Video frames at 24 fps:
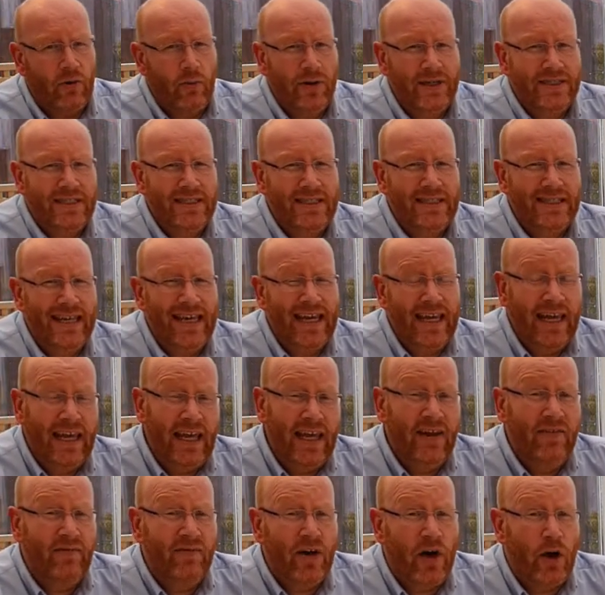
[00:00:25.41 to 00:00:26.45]
which is the
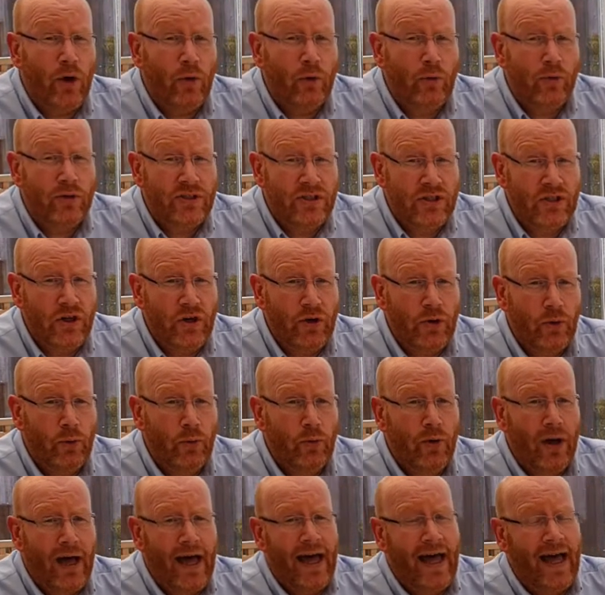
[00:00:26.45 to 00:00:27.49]

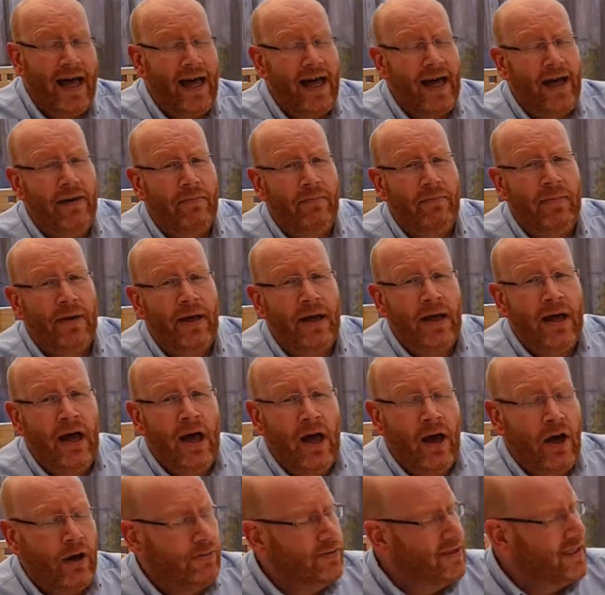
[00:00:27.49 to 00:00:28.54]
EVO2
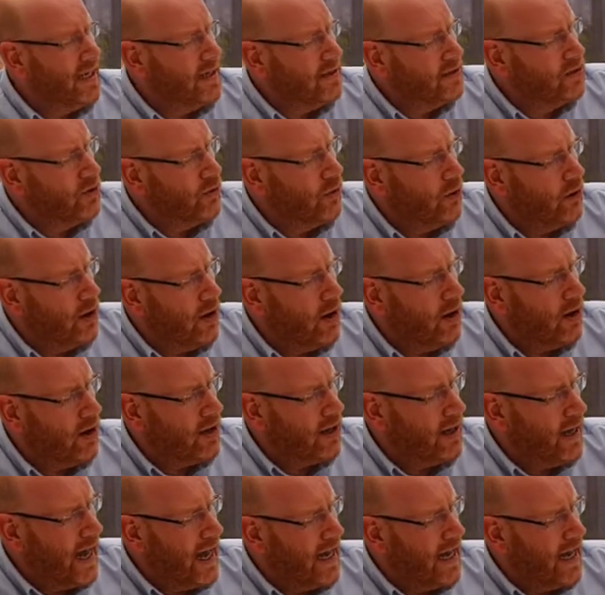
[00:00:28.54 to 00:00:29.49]
hotel door lock.